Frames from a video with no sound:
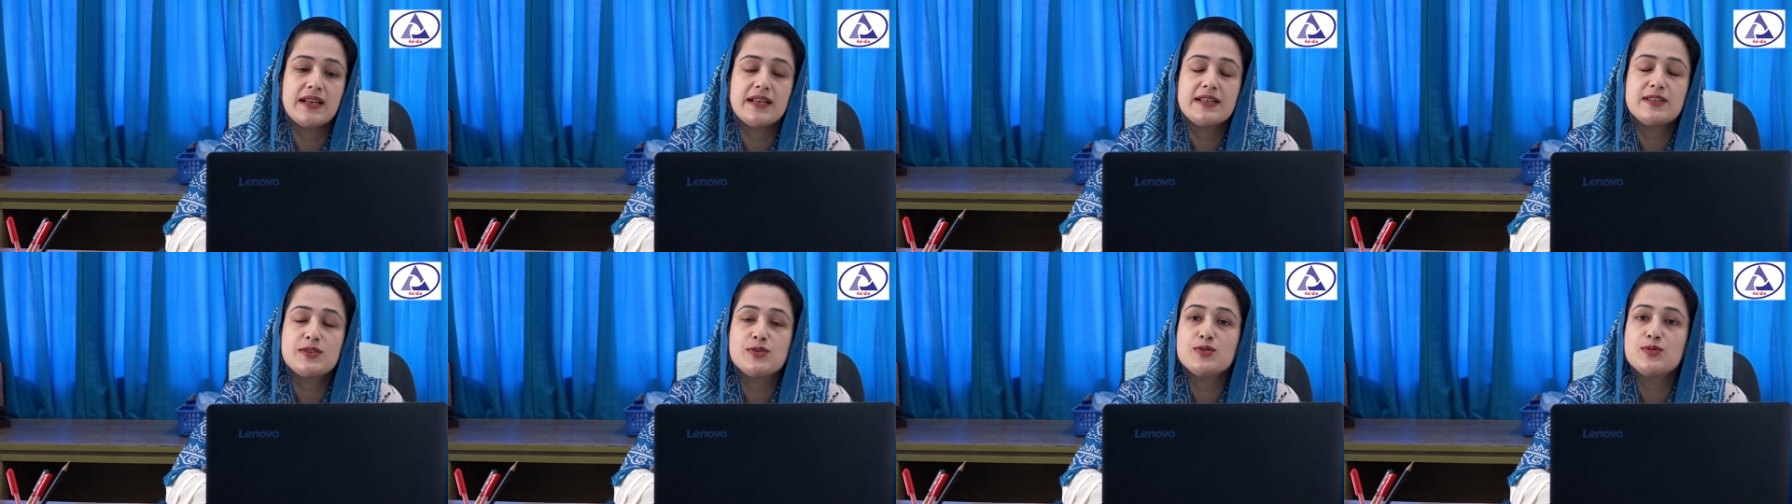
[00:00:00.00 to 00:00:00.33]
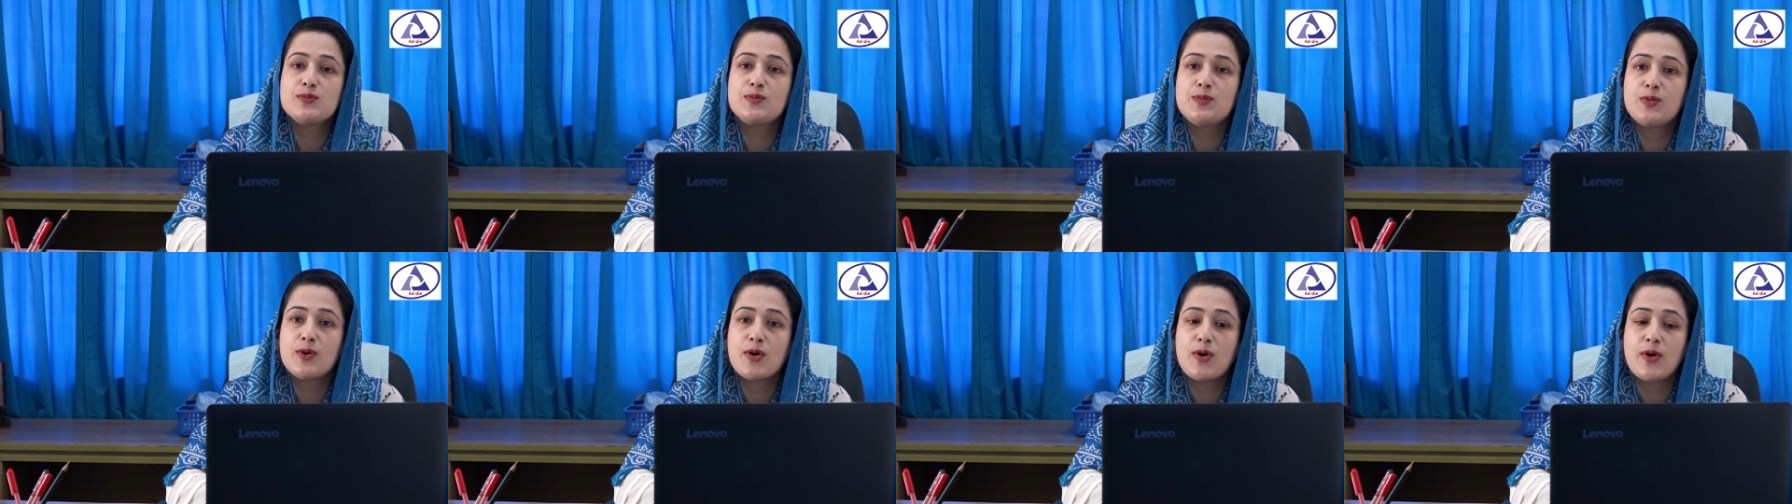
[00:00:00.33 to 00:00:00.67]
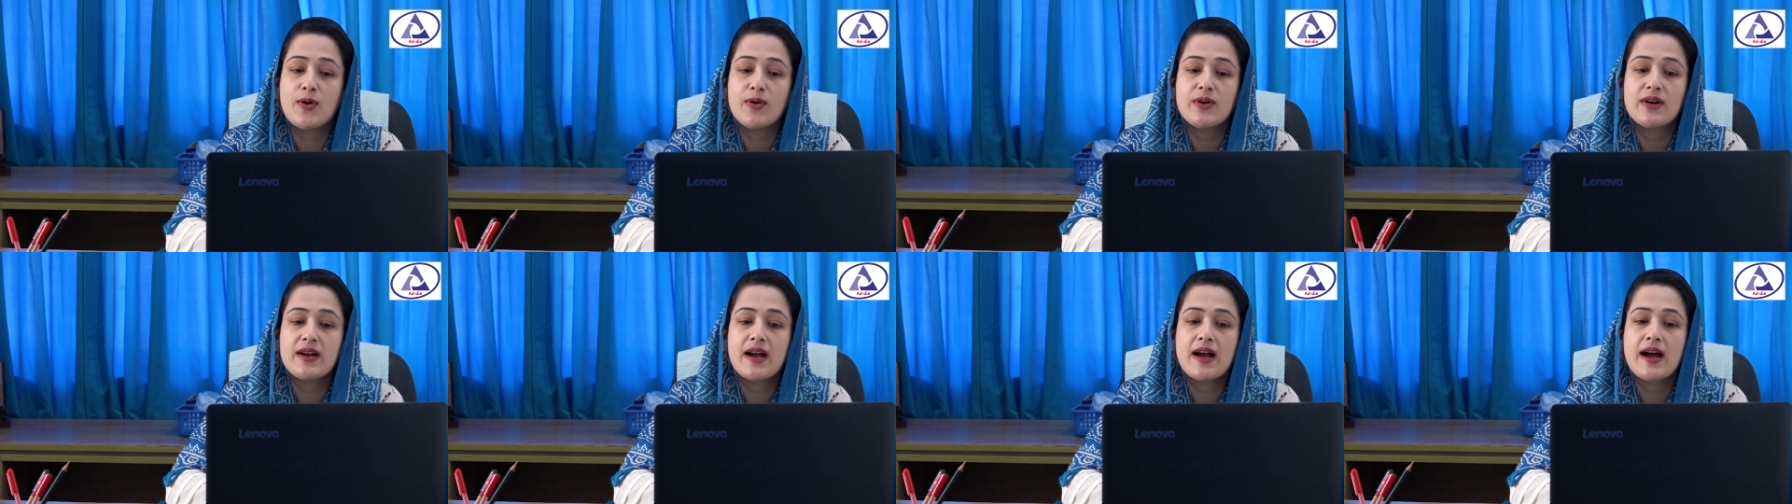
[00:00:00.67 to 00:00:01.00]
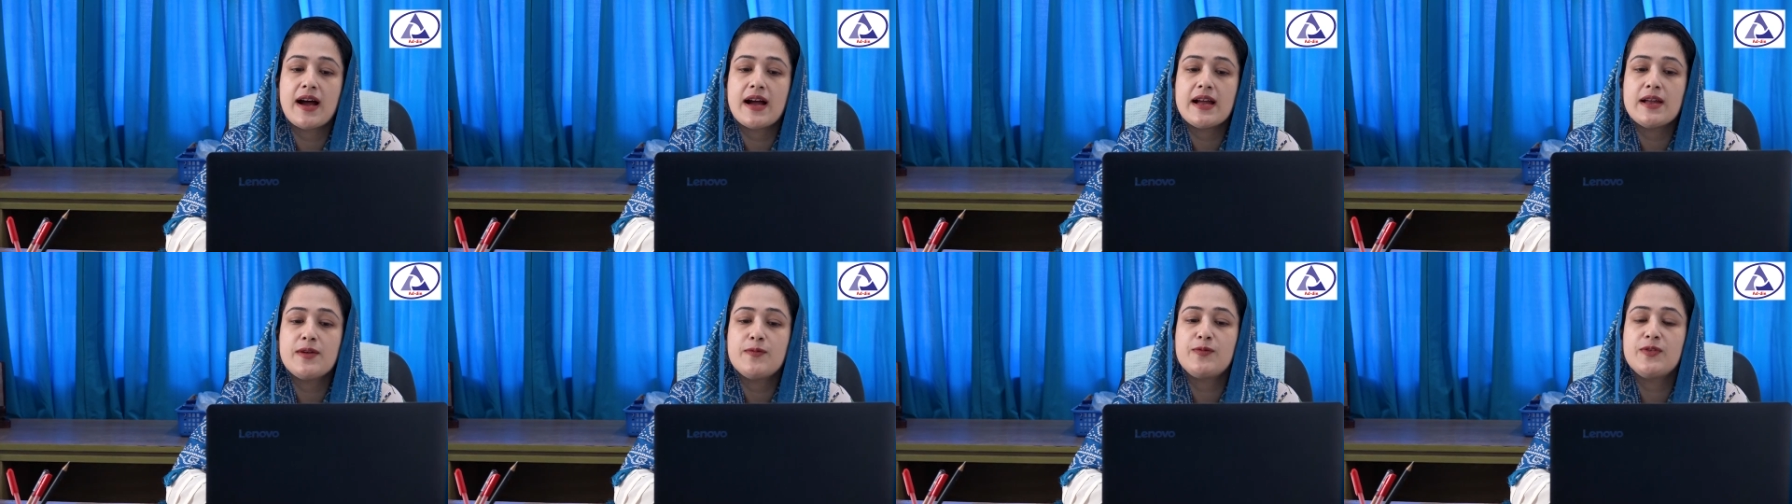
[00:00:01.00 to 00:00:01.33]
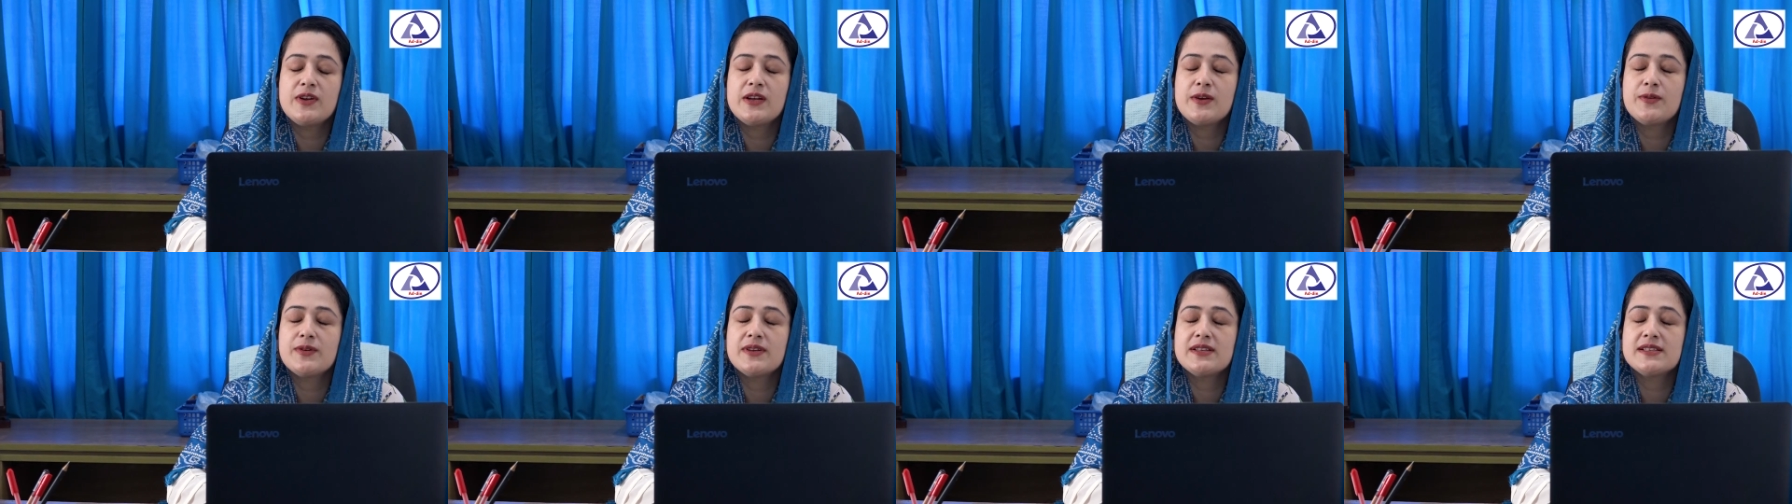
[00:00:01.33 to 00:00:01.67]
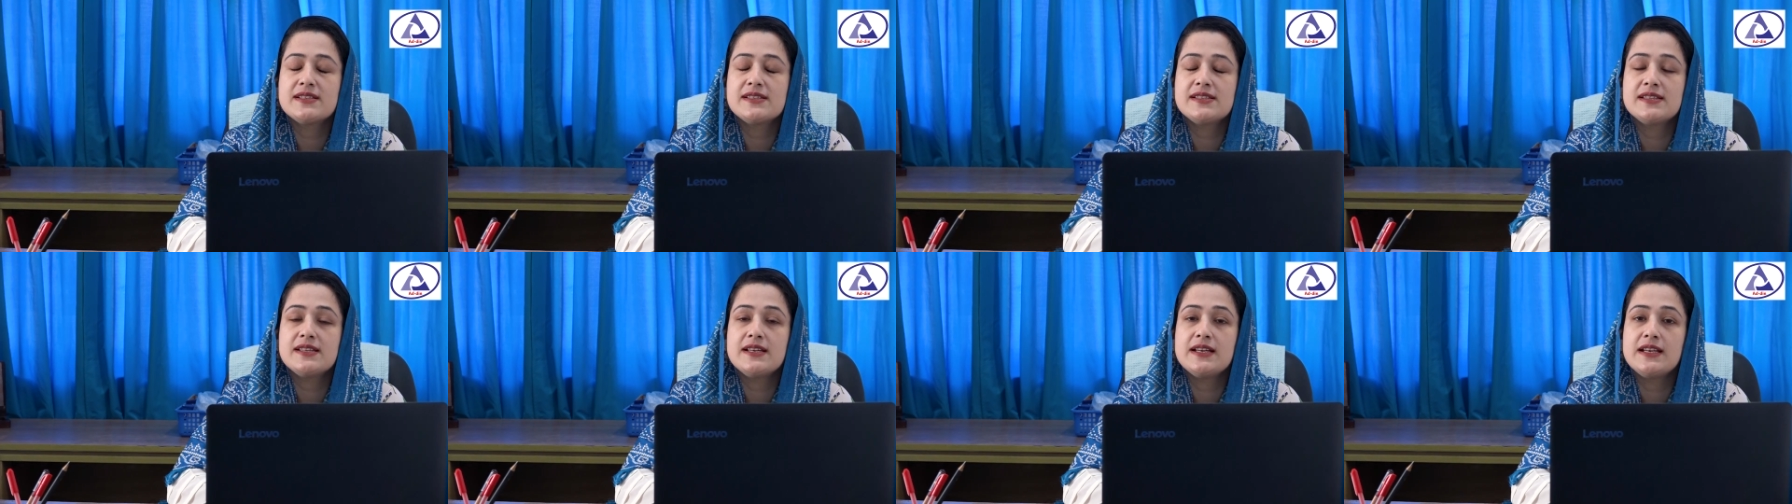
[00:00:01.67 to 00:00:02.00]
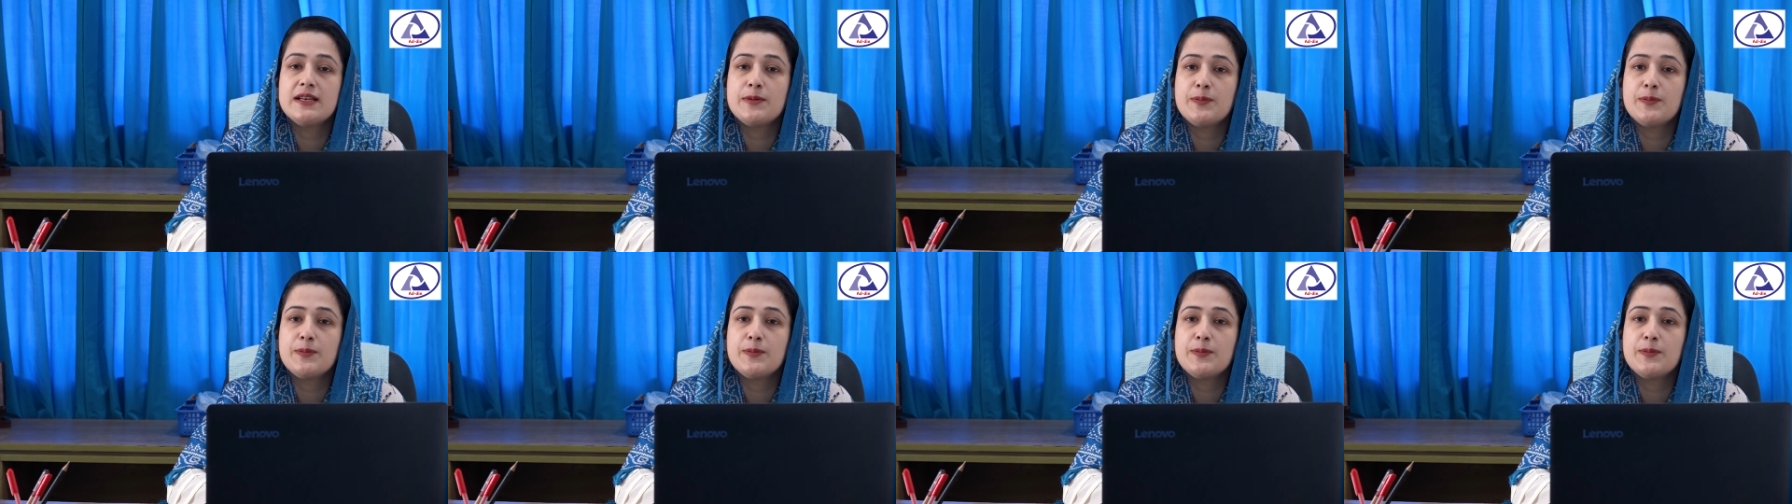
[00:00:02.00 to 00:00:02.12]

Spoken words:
is to block high-frequency